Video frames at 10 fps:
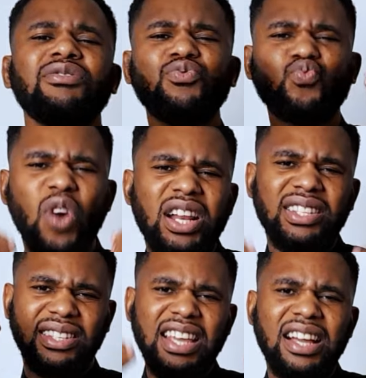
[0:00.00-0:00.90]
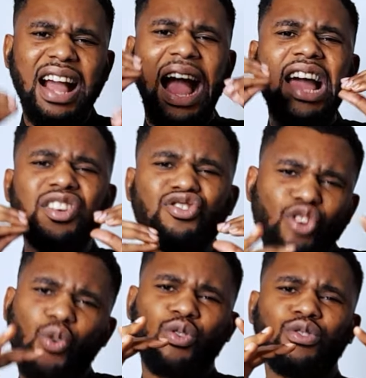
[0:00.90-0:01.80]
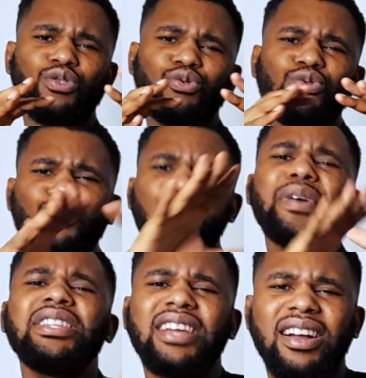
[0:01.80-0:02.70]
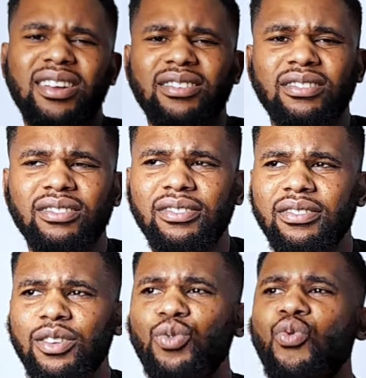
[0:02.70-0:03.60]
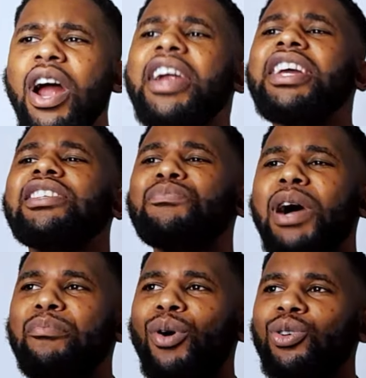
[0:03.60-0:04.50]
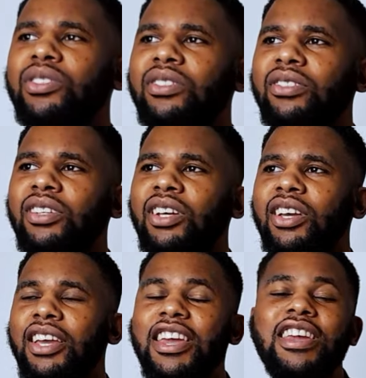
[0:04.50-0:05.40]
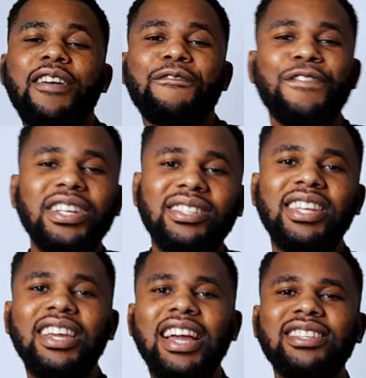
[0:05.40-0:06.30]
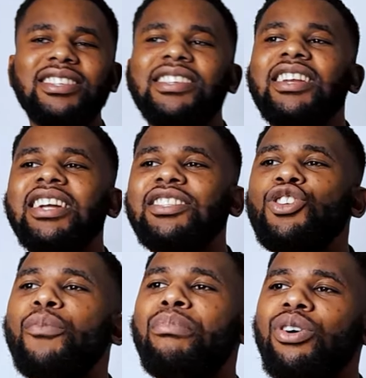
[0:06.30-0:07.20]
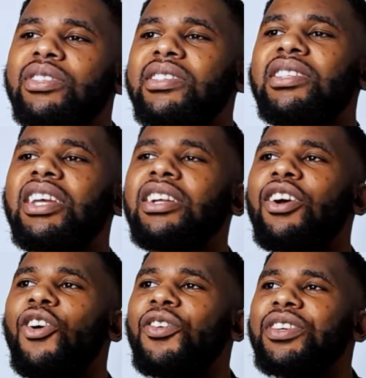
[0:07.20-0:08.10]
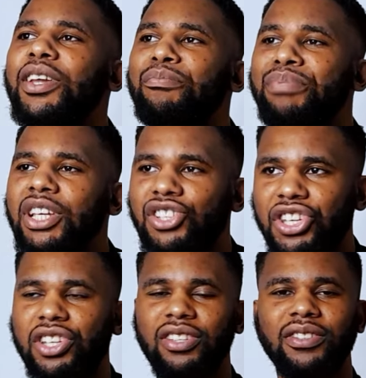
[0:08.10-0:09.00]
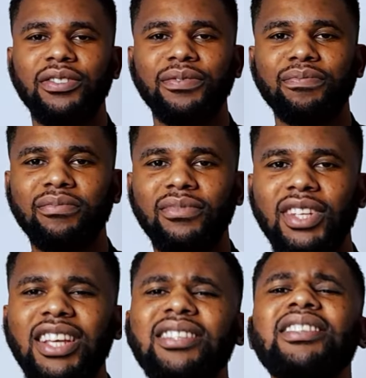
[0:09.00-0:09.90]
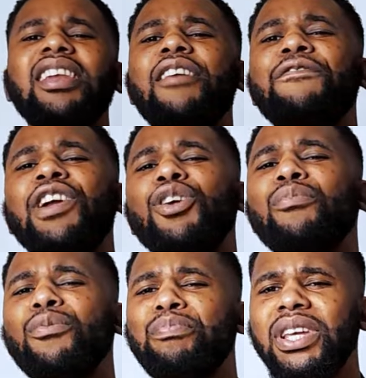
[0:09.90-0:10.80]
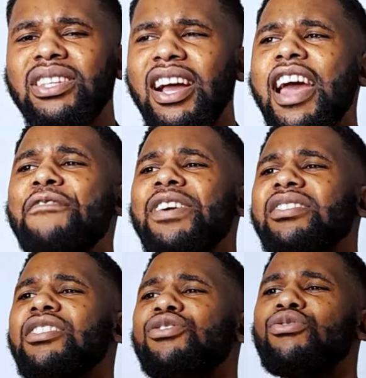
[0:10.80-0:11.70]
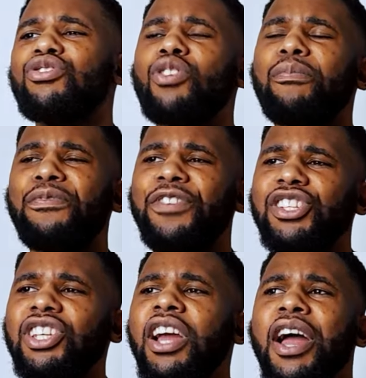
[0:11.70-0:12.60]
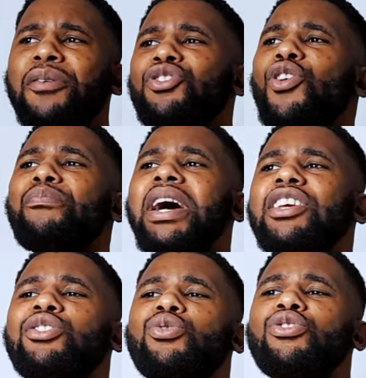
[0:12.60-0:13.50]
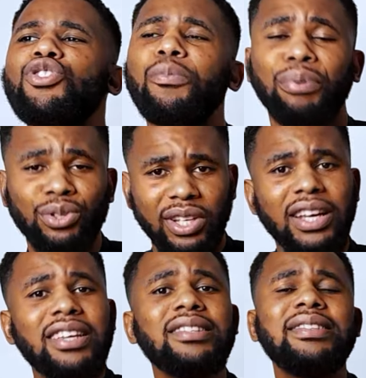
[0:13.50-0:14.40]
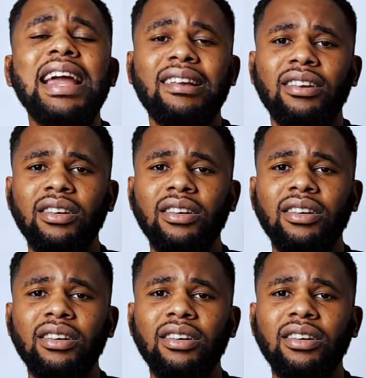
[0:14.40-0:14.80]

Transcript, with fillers: one thing I know to do better. Where is my boat? He investigated, he said that your boat still on the beach it's still available, Peter. Ever since you stopped fishing, nobody took your boat. It's there.